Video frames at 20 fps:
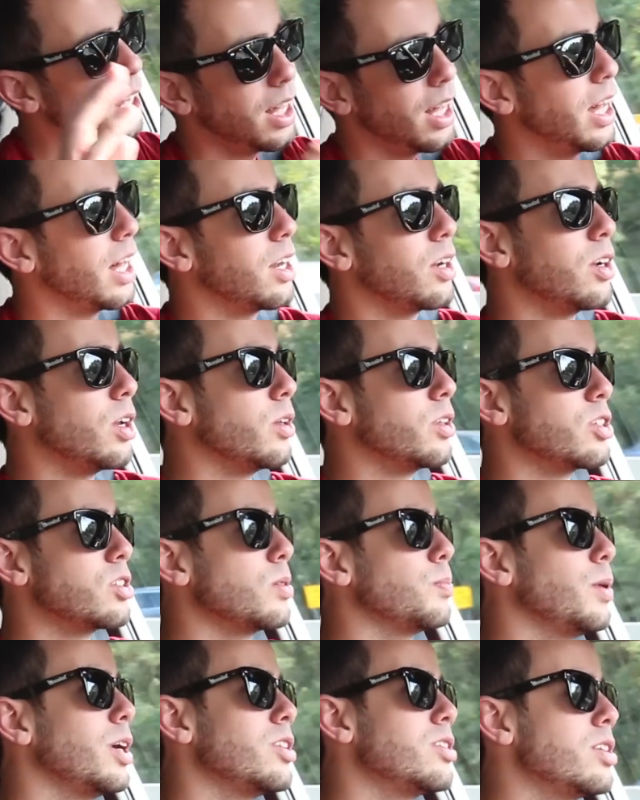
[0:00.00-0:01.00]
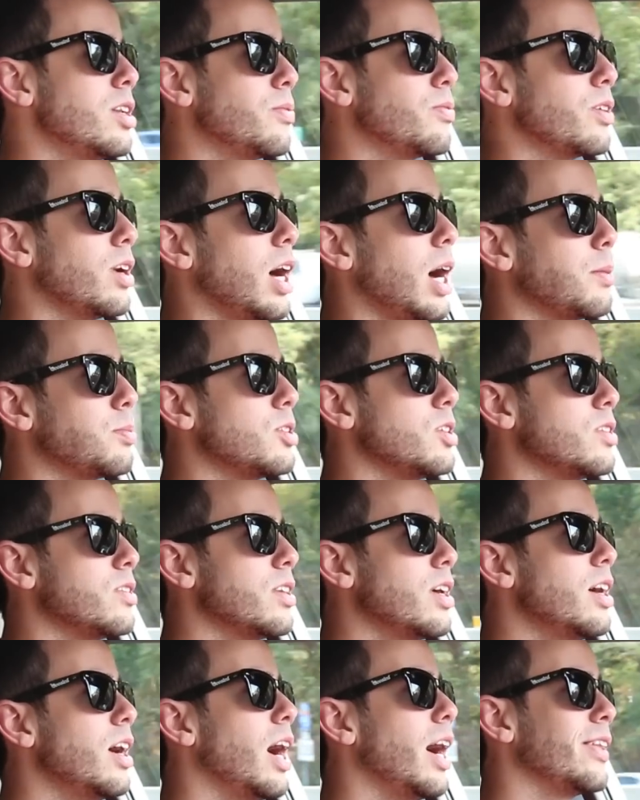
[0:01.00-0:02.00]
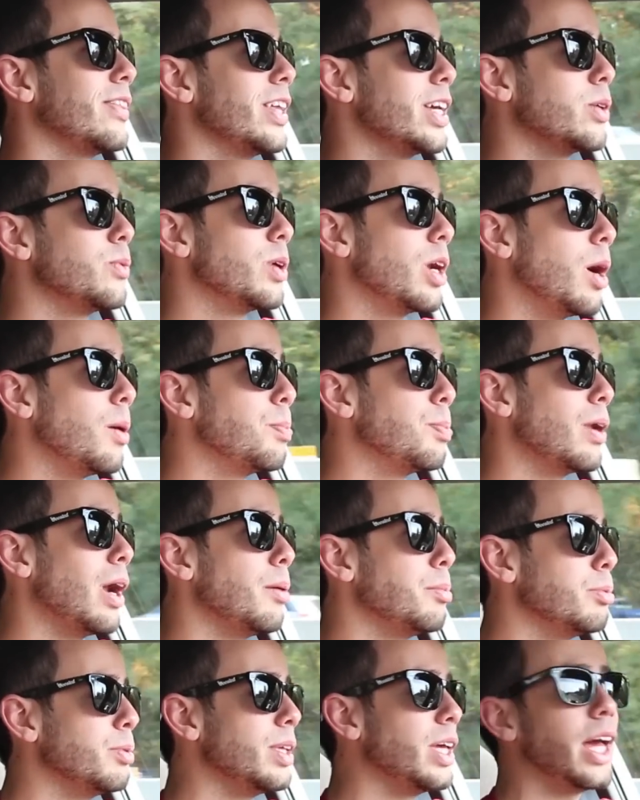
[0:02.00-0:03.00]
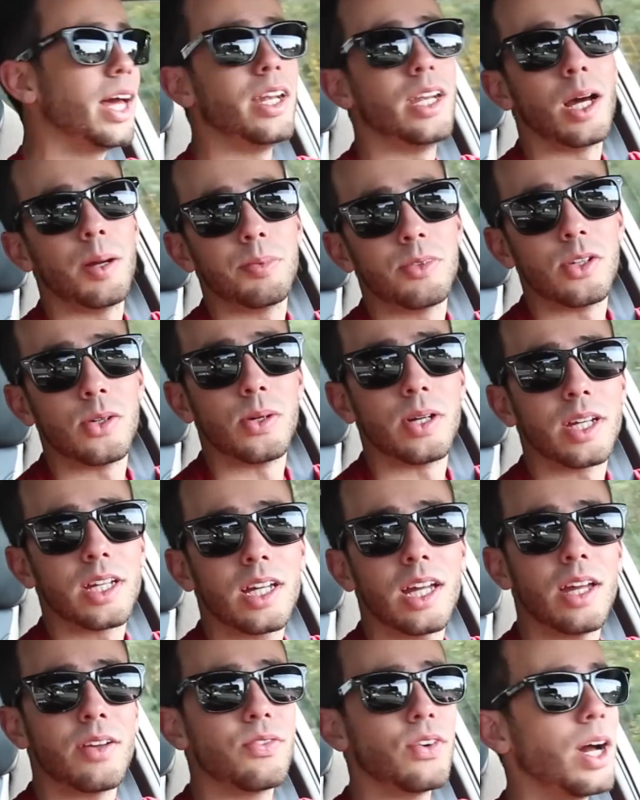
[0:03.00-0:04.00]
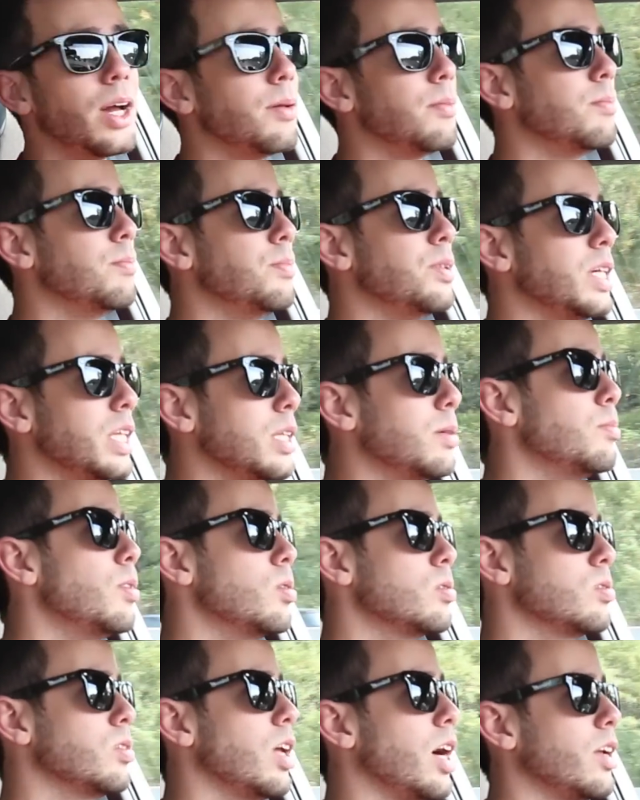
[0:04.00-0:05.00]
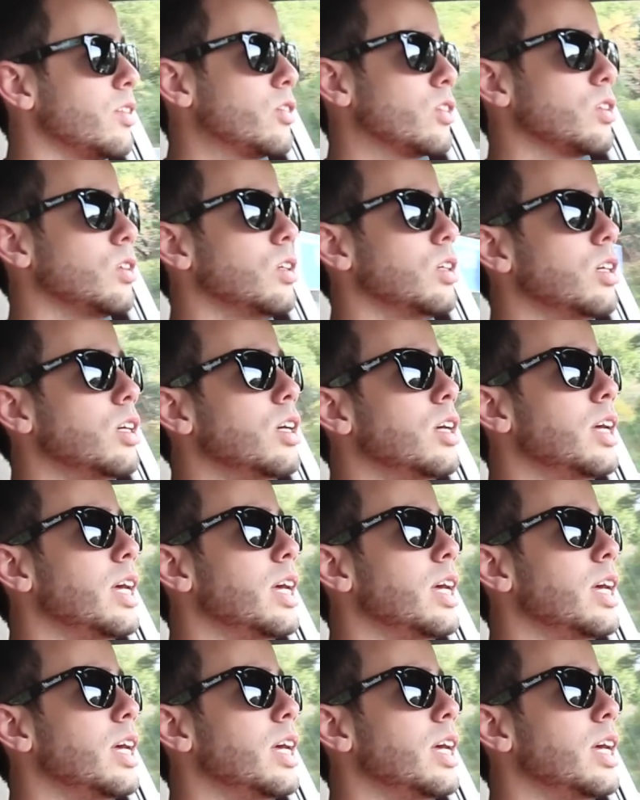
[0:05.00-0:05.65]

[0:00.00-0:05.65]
I don't know, there's a bunch of different options. I think what I'll probably end up doing, if I'm being the most logical,